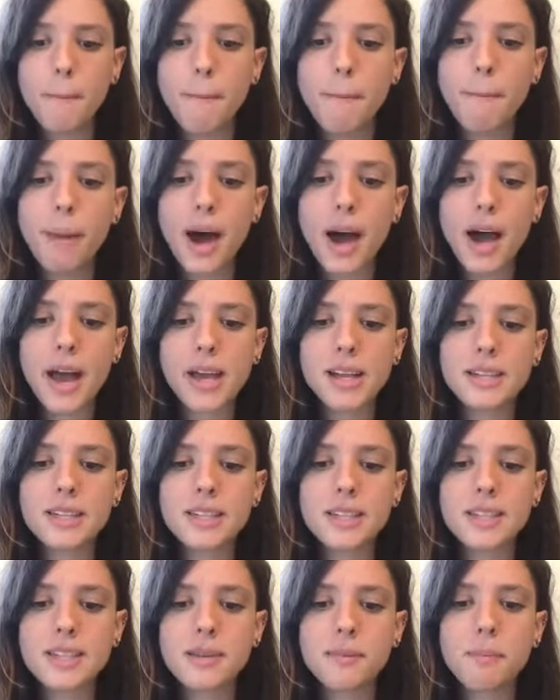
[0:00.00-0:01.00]

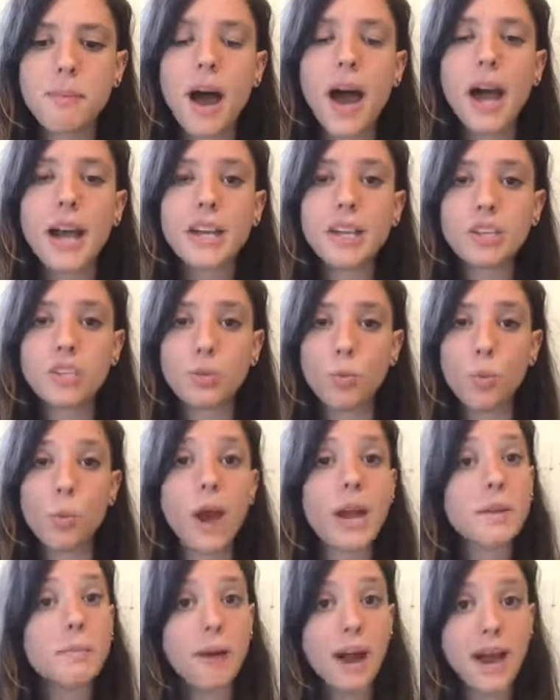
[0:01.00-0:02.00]
But pine,
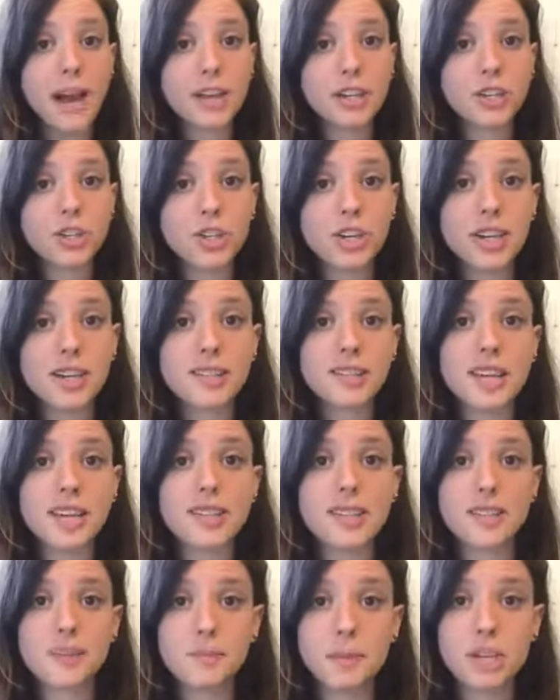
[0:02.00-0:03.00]
white pine trees as
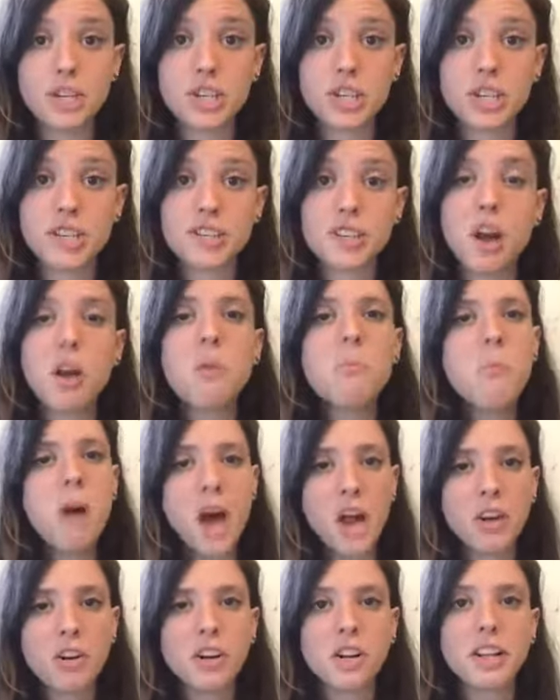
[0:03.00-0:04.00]
a species are
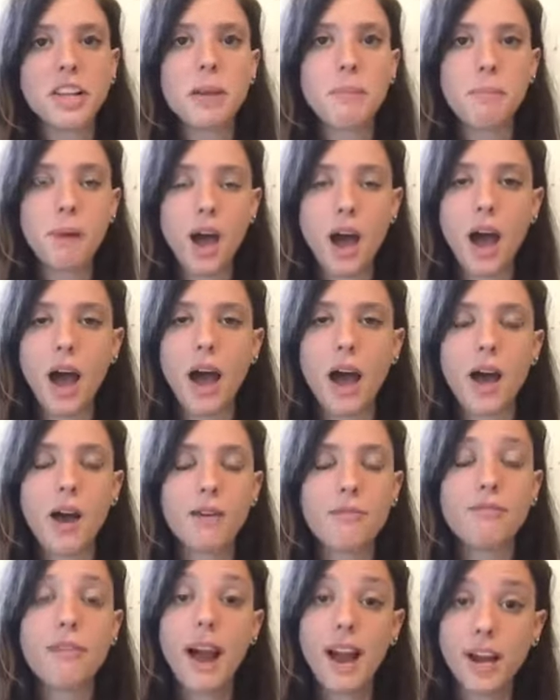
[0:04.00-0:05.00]
moderately uh,
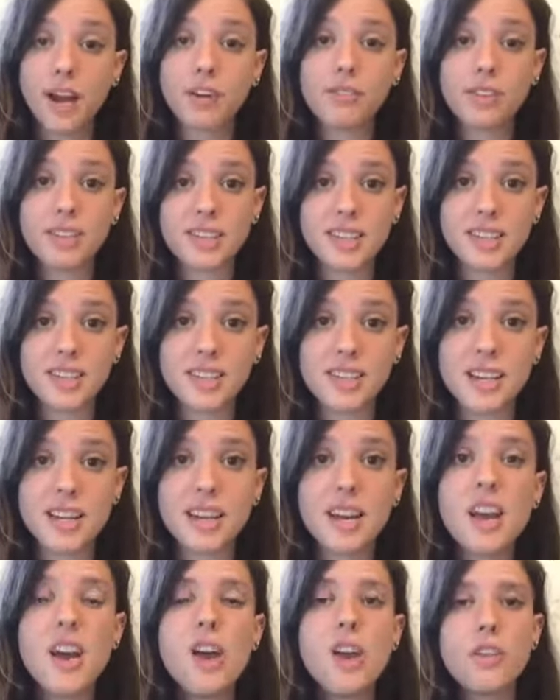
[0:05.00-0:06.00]
fire resistant.
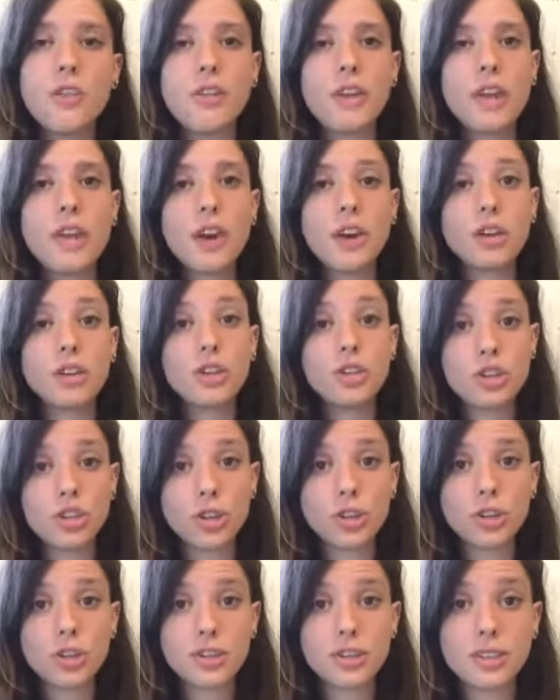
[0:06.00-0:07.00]
The
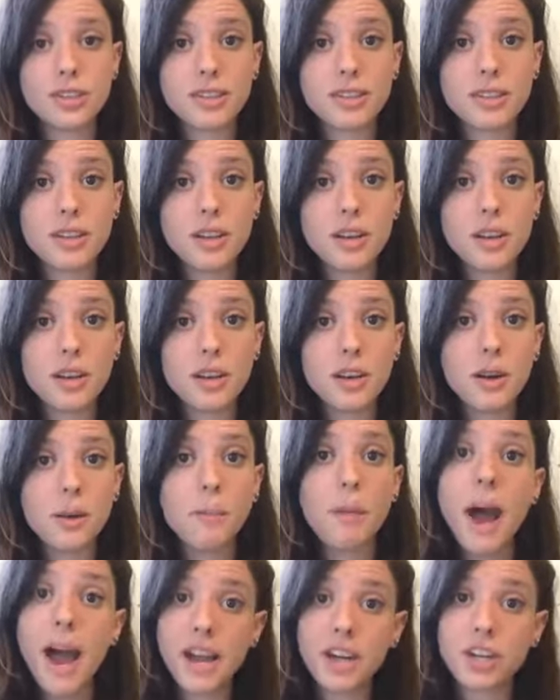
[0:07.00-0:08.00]
adult
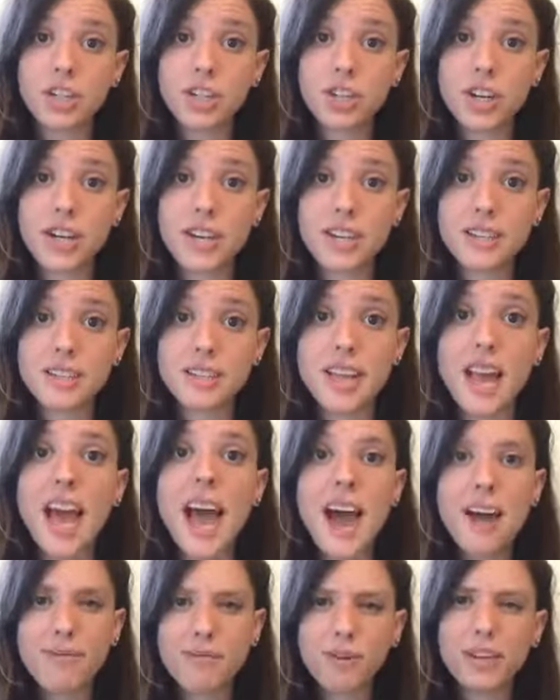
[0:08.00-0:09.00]
pine trees
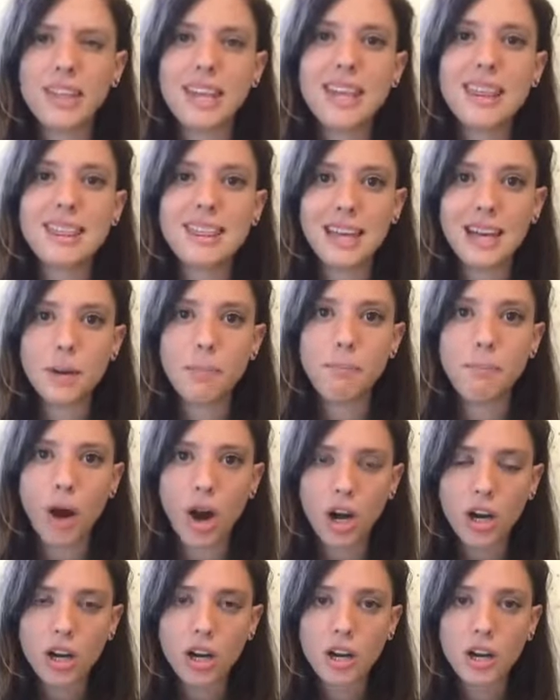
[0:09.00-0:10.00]
have really thick
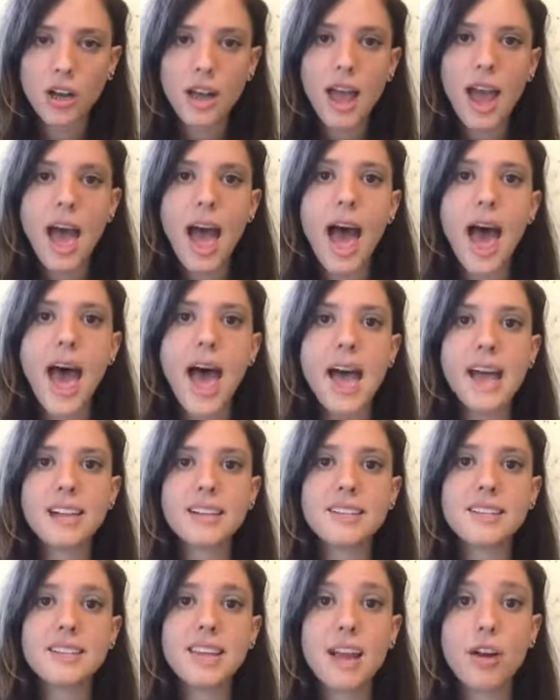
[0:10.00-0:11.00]
bark
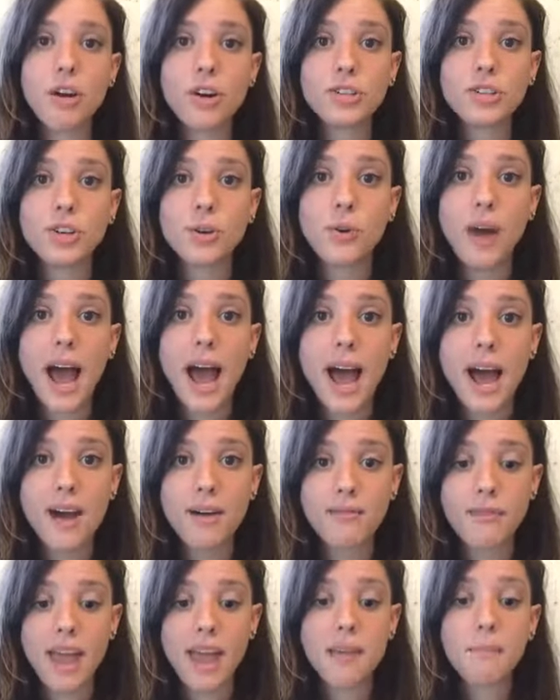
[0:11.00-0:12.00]
and they also
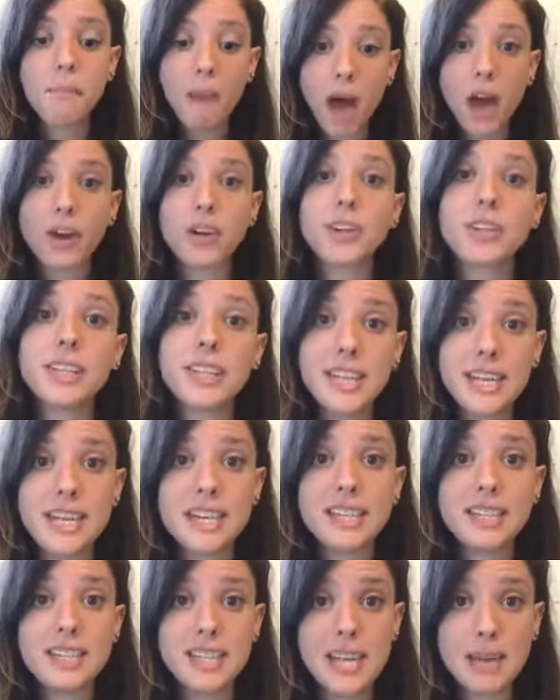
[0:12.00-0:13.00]
have a moderately
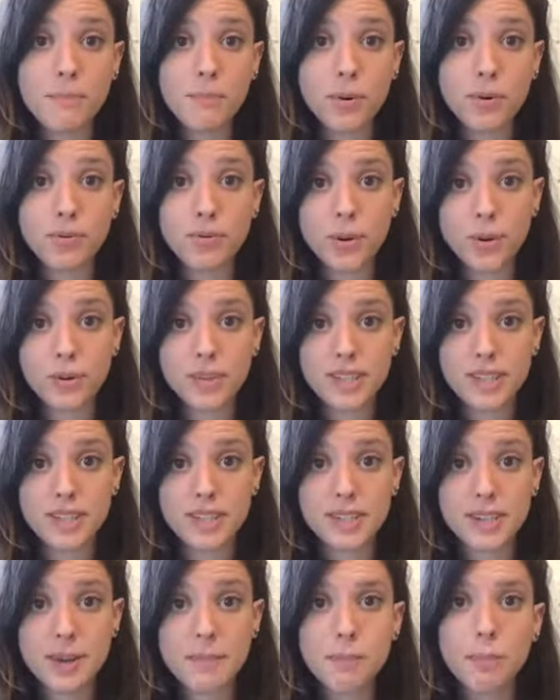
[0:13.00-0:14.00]
deep root
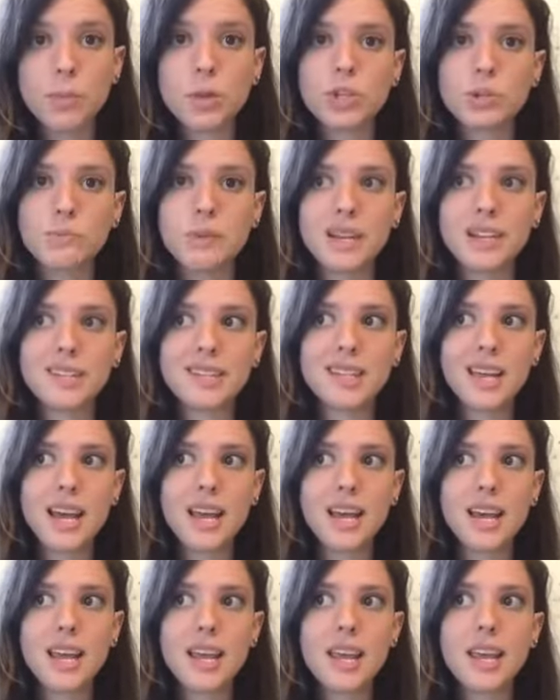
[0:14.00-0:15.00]
system, which means that
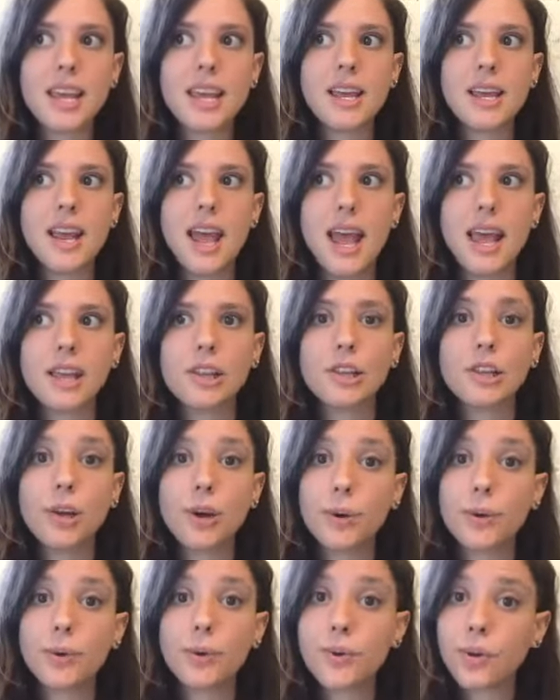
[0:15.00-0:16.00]
in a
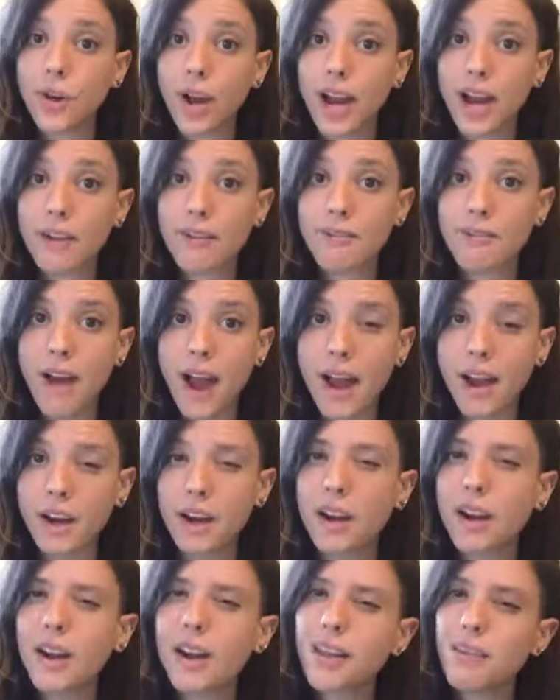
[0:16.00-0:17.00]
low grade
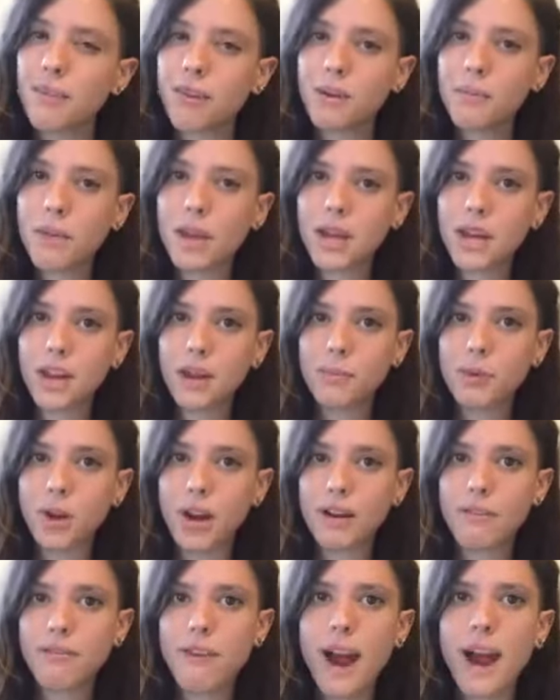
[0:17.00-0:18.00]
fire and even a medium
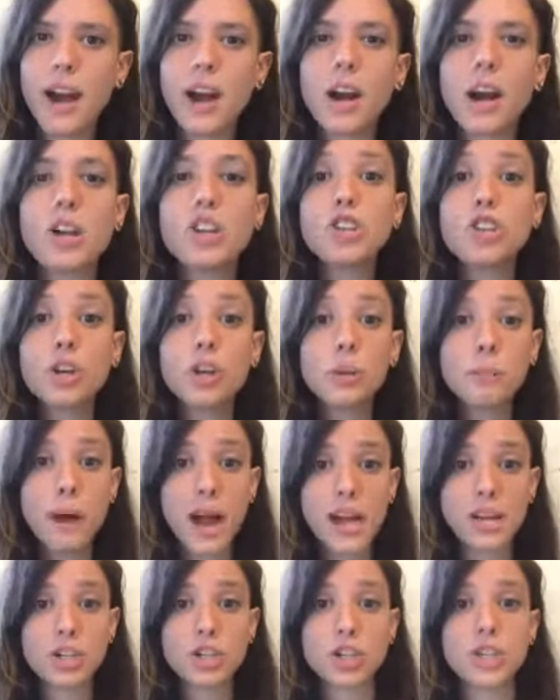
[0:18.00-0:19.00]
grade fire, adult
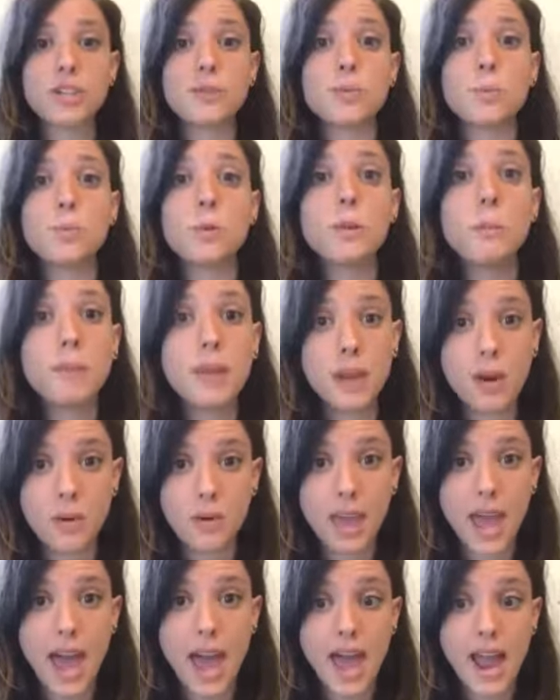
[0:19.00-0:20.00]
pine trees will be
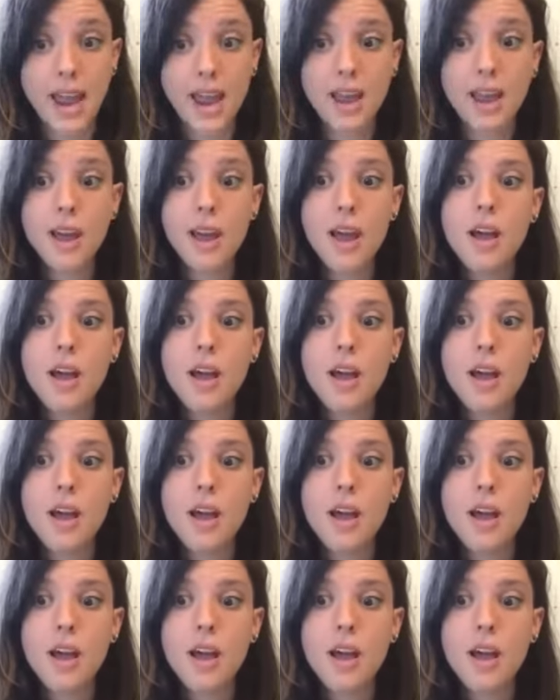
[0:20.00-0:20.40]
okay.